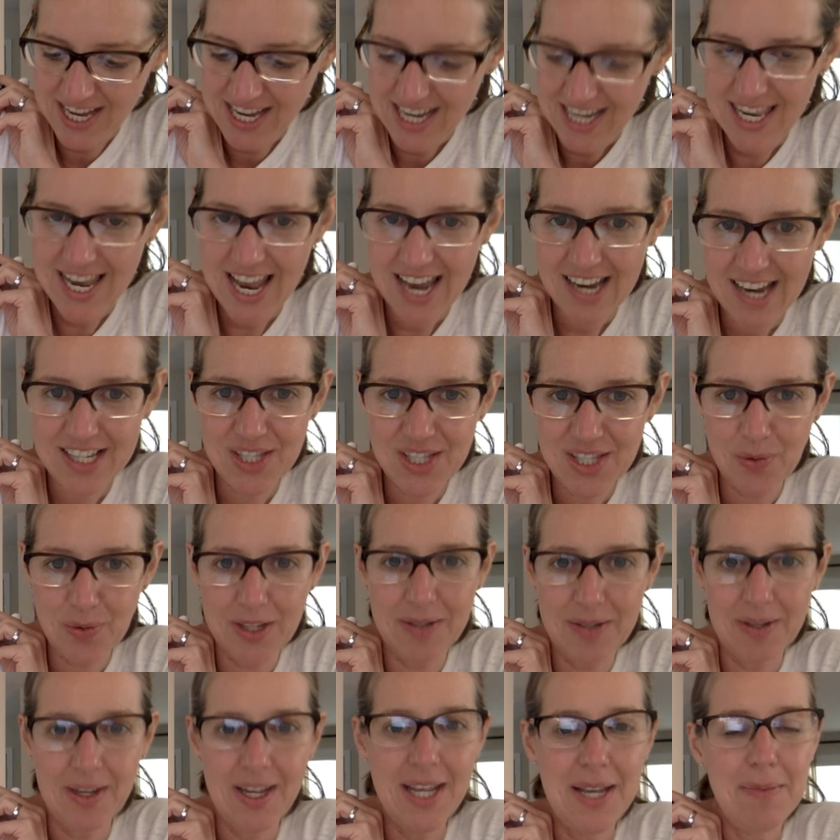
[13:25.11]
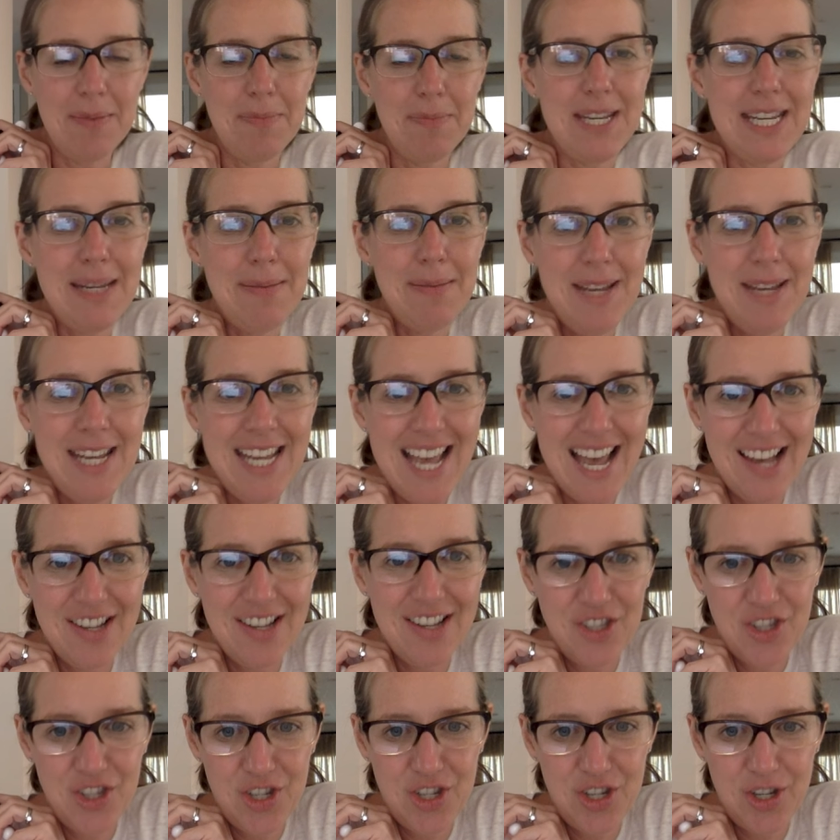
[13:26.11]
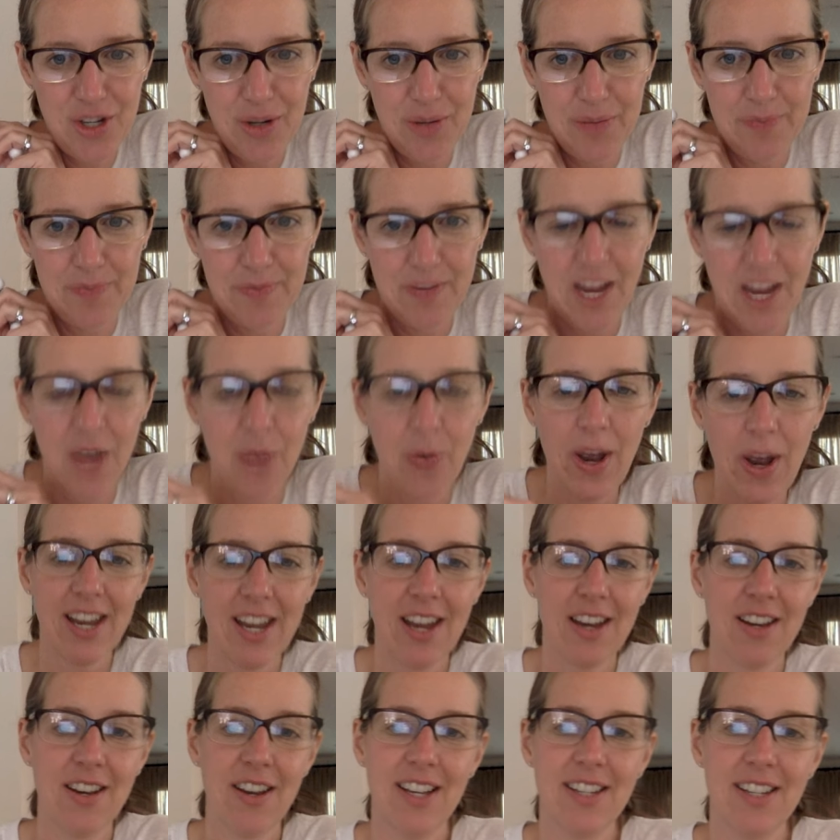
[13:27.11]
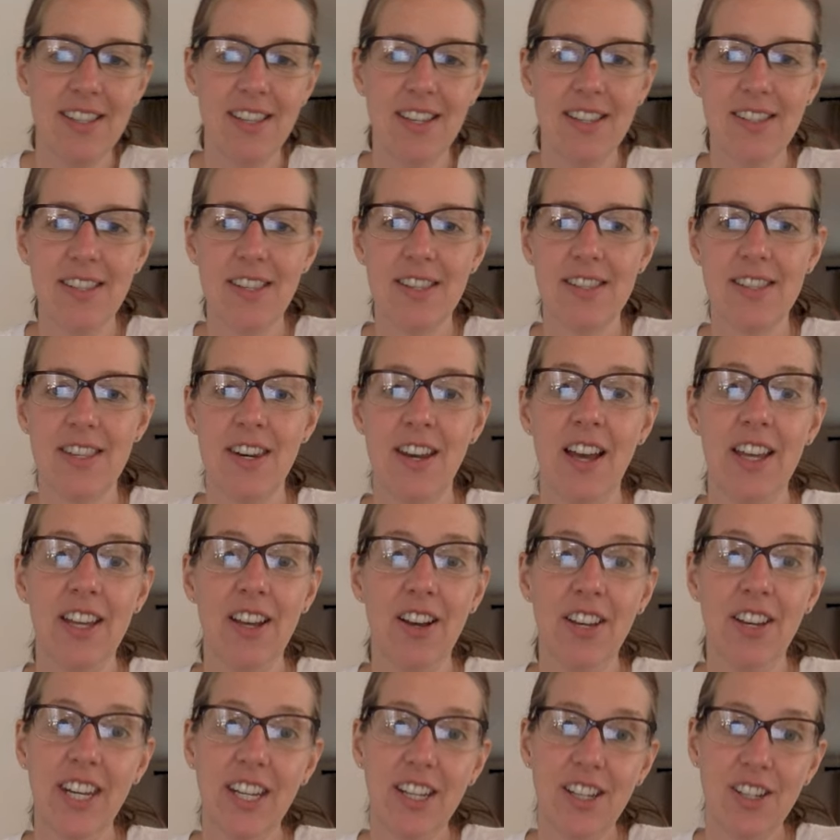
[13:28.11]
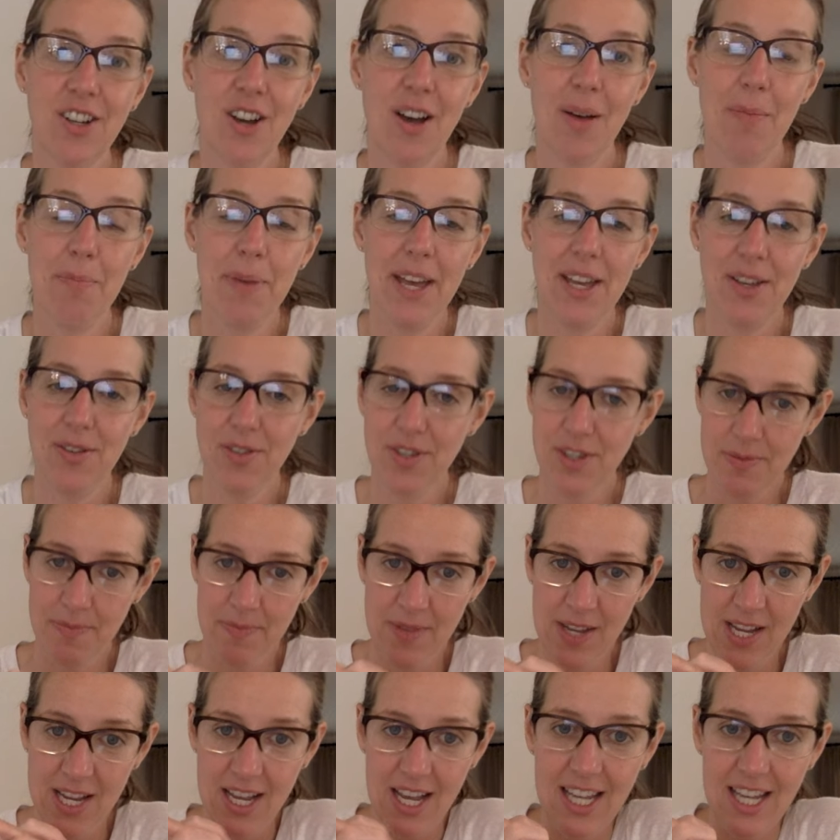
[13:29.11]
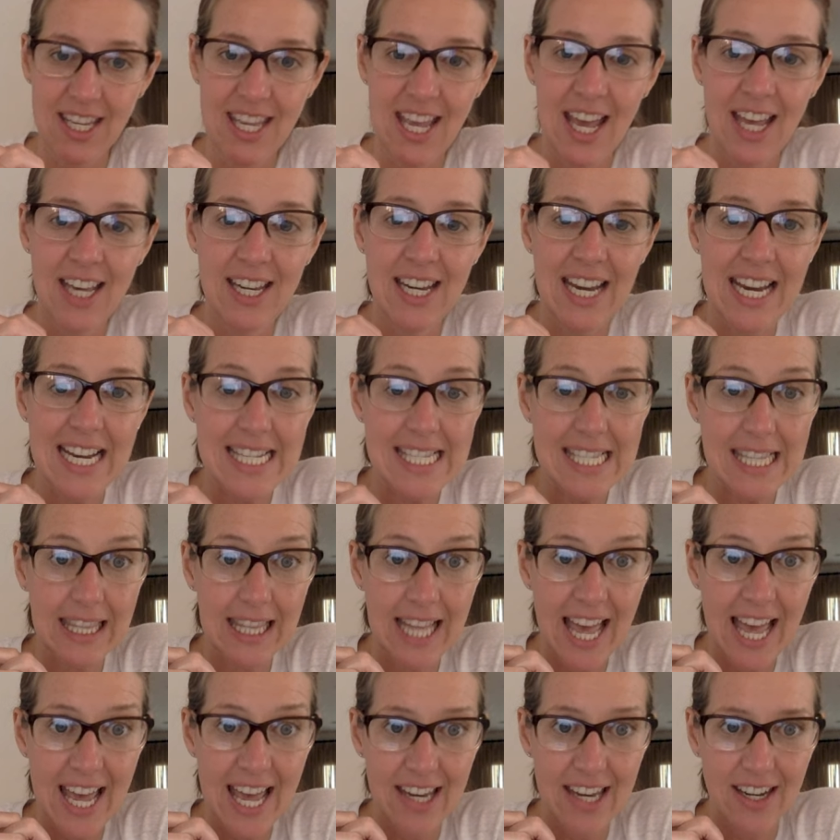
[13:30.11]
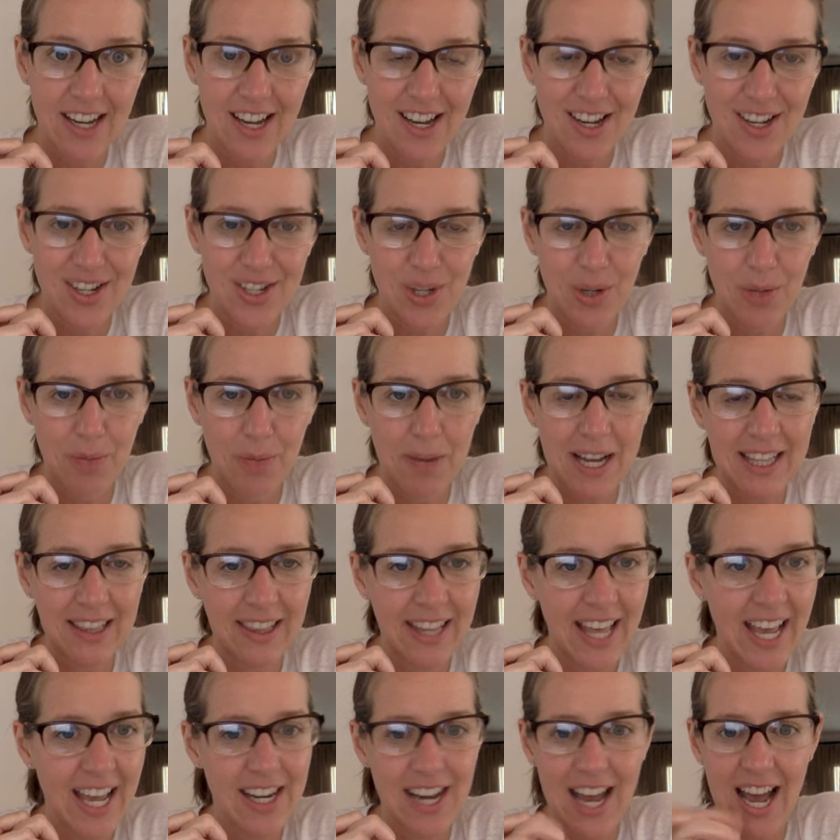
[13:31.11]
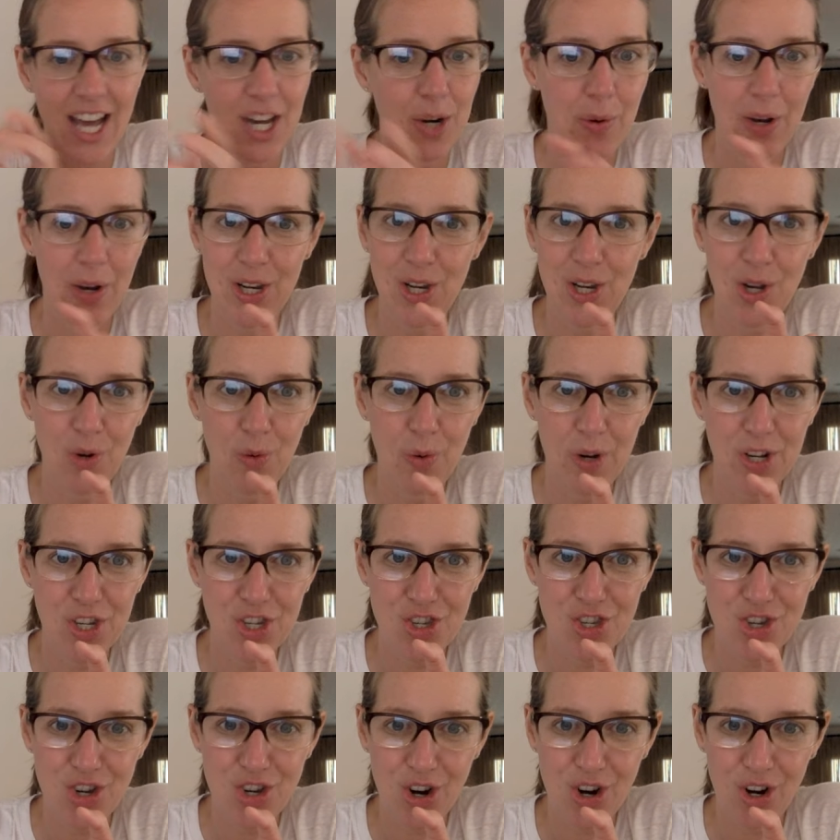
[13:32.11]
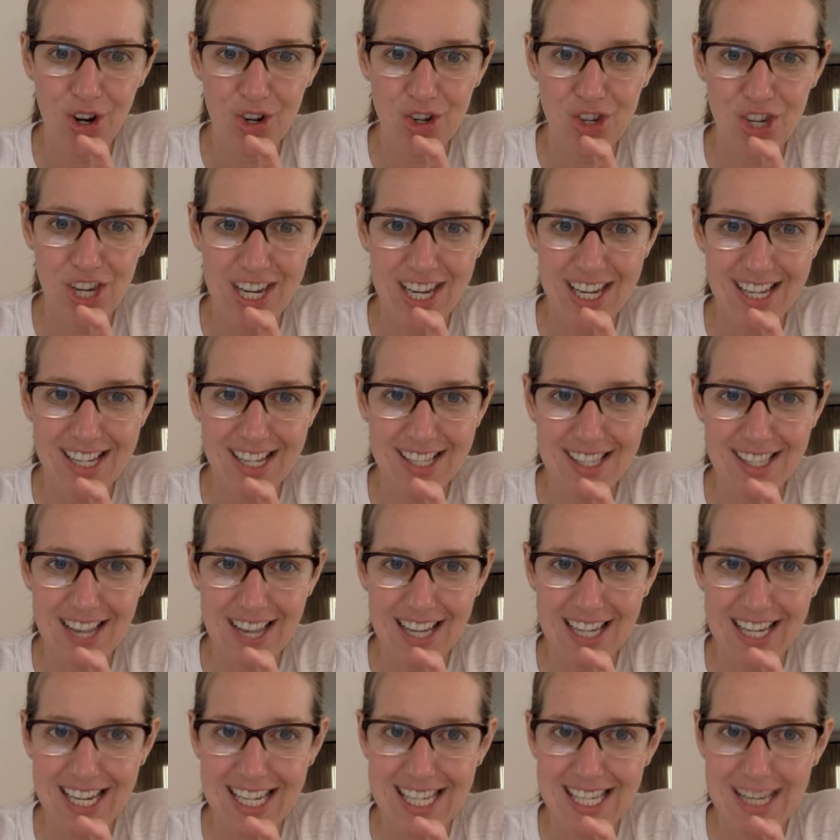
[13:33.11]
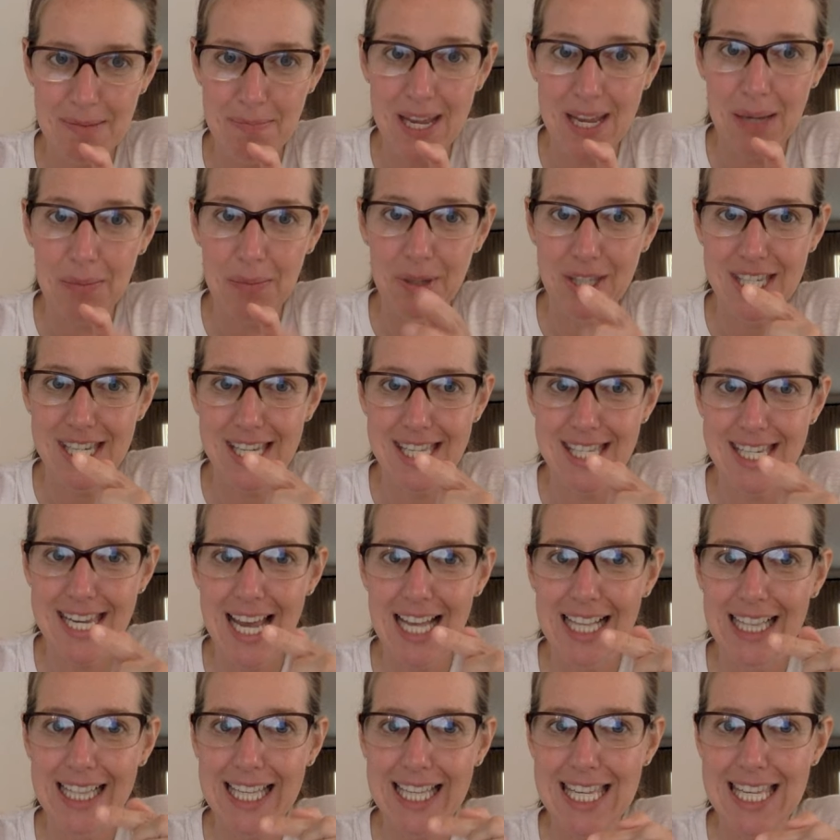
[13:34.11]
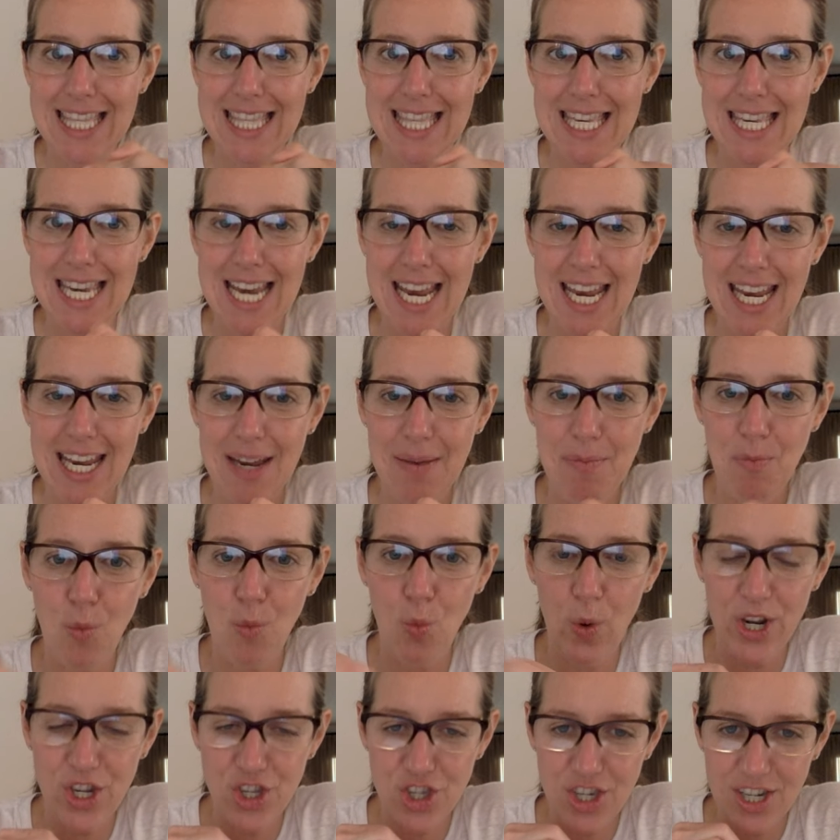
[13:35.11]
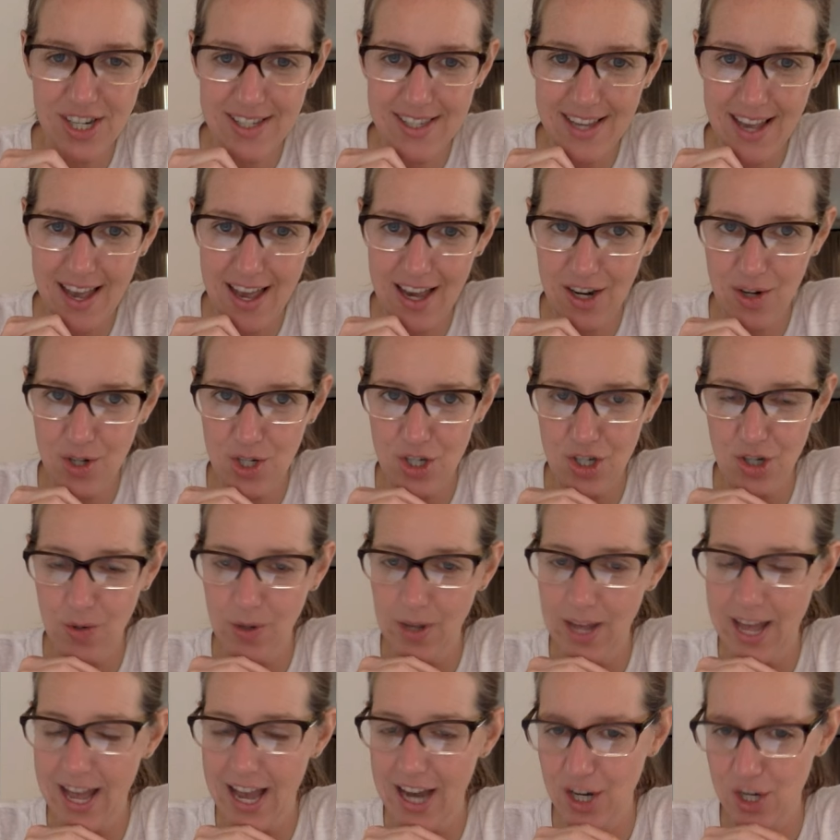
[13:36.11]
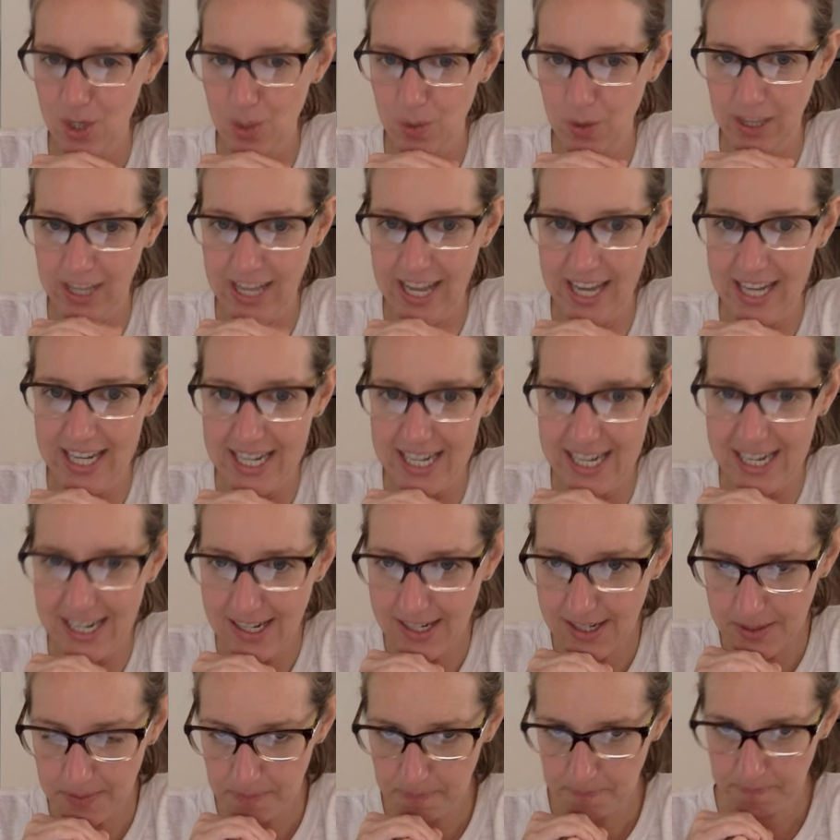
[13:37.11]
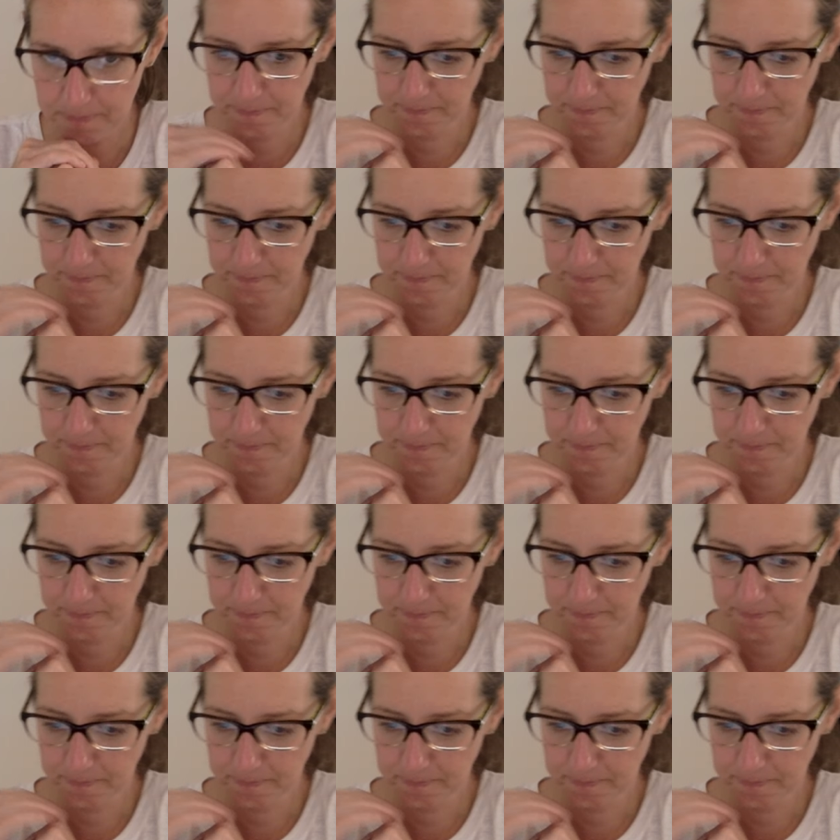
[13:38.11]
Next one, PbS2. I recognize this as an ionic compound. Again, it's lead. So my lead, how do I know which charge it is? I need to be able to tell it in the name which actual lead it is.